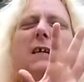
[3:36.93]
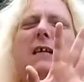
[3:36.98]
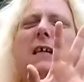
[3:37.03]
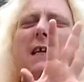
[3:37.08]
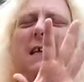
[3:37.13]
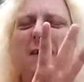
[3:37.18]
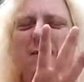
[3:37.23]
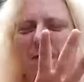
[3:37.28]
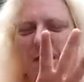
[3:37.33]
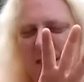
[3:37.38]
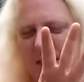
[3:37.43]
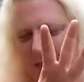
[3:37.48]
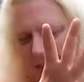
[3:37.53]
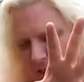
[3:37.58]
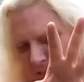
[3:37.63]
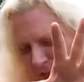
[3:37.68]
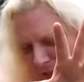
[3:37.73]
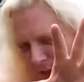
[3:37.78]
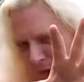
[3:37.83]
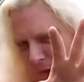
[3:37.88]
getting
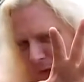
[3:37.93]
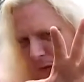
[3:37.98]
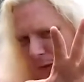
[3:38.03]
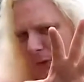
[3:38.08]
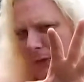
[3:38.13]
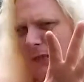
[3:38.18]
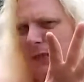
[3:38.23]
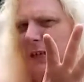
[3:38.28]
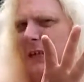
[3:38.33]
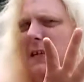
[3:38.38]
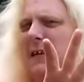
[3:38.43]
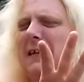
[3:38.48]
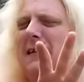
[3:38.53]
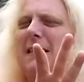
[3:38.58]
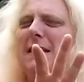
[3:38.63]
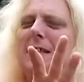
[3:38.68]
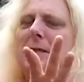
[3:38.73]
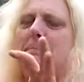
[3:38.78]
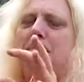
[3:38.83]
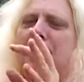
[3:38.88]
ready to get
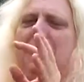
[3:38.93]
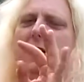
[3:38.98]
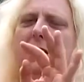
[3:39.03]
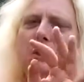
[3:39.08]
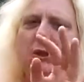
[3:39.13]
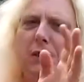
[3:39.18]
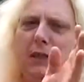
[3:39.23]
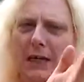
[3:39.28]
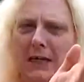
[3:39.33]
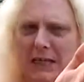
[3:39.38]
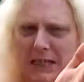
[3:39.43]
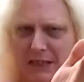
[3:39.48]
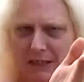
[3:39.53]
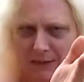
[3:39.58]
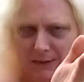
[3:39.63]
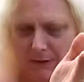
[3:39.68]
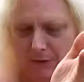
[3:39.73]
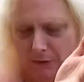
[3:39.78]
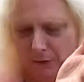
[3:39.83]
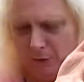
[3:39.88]
on its
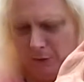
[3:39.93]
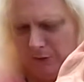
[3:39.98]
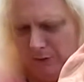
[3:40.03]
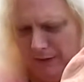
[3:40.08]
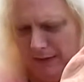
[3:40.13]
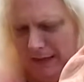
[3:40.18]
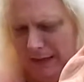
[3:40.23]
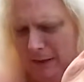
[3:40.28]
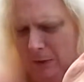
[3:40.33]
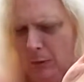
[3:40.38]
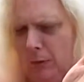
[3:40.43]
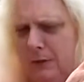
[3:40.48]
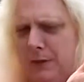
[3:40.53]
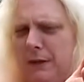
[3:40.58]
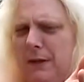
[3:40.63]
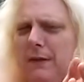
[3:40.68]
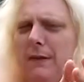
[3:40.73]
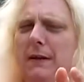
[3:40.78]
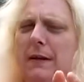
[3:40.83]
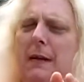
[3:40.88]
PJs to the northern or
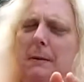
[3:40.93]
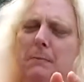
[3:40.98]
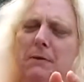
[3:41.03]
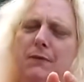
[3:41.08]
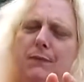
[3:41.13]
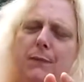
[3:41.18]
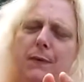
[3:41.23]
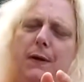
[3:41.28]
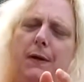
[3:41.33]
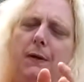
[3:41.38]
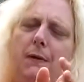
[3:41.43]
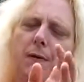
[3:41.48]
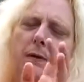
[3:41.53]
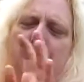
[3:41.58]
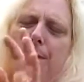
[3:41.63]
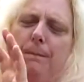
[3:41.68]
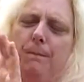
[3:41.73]
southern hemisphere.